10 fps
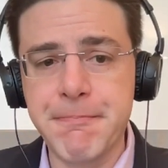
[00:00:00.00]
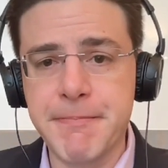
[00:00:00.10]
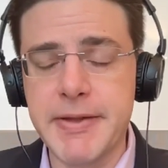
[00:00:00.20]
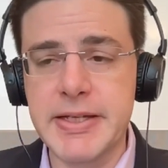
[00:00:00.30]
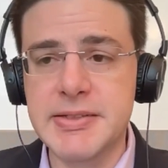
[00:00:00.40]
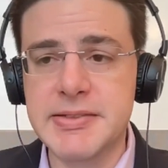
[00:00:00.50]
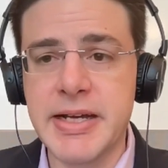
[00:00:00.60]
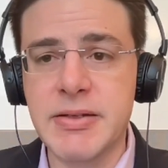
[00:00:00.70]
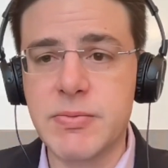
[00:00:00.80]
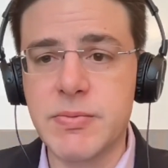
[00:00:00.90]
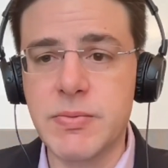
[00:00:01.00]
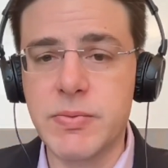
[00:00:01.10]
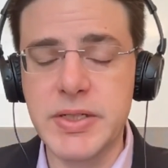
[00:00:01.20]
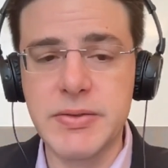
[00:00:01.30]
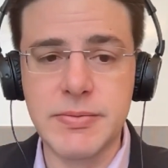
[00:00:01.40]
he's had
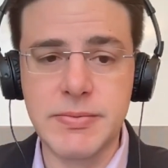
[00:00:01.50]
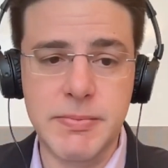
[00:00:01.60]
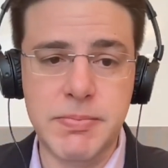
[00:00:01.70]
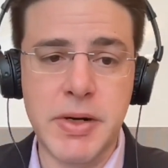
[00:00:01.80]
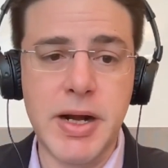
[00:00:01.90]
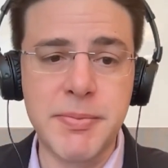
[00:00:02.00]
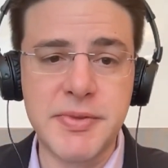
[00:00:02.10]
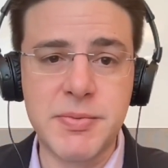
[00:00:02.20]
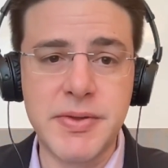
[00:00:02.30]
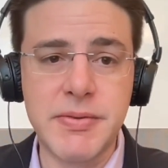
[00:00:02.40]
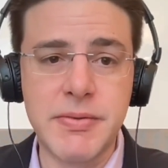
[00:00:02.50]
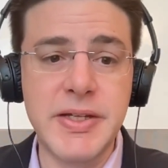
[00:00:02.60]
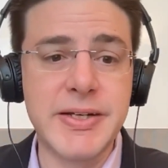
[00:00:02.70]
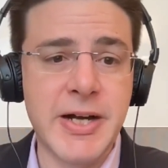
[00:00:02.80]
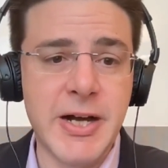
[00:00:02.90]
real problems with
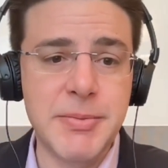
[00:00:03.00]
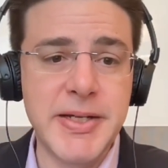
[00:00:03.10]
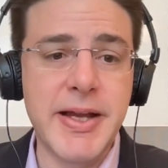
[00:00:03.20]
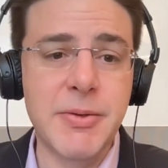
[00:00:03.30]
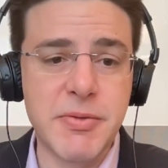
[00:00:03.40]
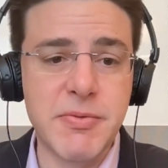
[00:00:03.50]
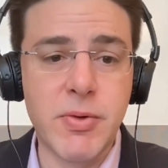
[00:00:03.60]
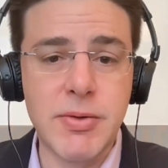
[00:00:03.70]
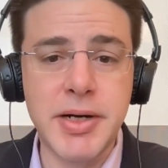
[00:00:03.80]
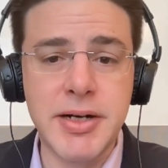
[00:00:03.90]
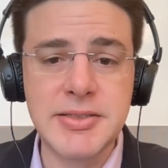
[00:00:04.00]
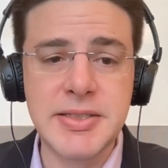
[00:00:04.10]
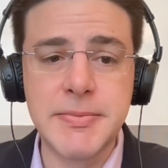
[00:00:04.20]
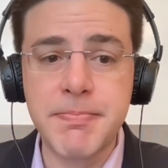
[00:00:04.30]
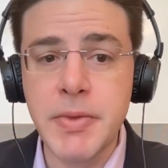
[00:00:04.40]
the economy and with foreign
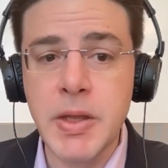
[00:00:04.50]
policy.